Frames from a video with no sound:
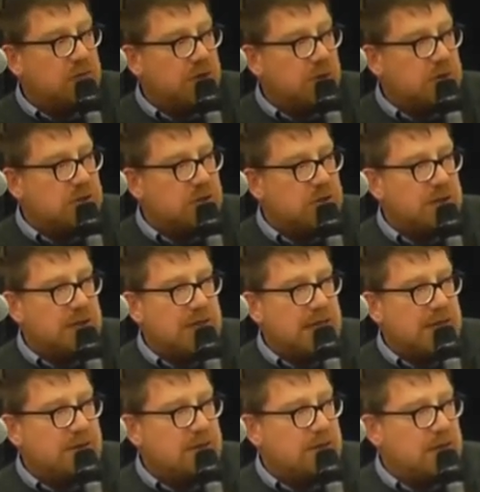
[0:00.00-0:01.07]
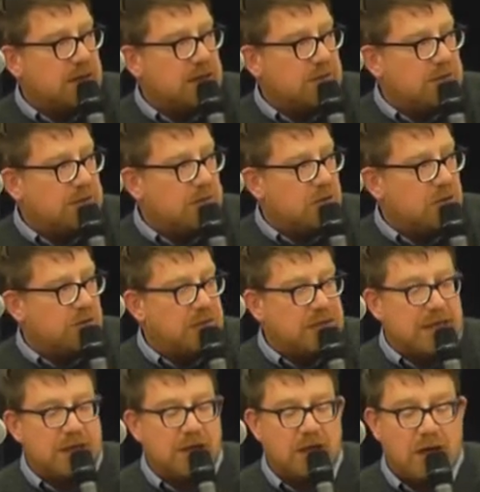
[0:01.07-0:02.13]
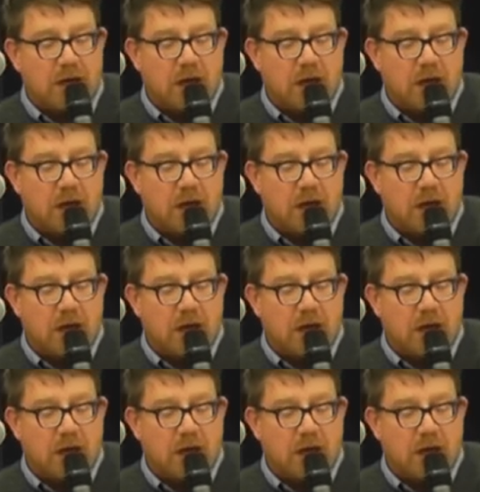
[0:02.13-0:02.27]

requisitioning land, kicking people off the land.